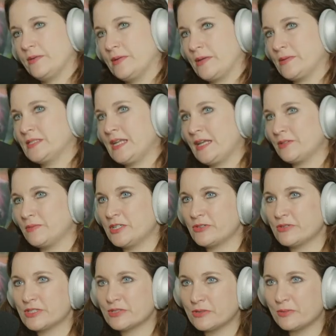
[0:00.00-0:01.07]
when I was in
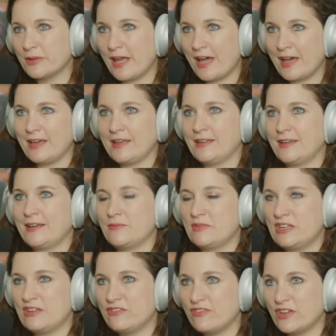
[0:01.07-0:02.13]
elementary school, we had um,
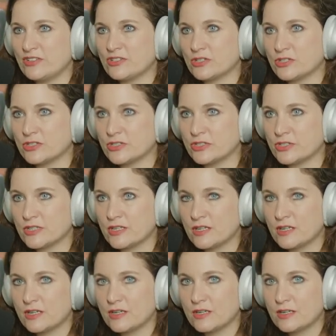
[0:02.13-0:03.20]
an inventors
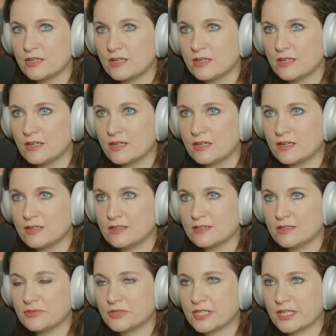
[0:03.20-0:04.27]
uh,
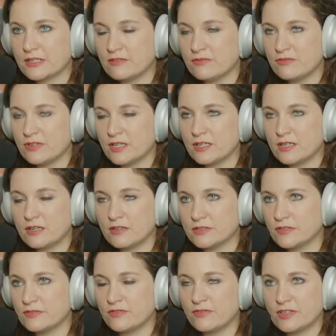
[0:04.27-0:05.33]
it was like an, inv- was
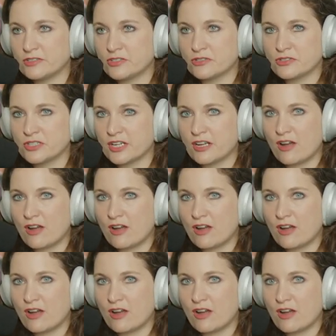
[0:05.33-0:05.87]
an inventors like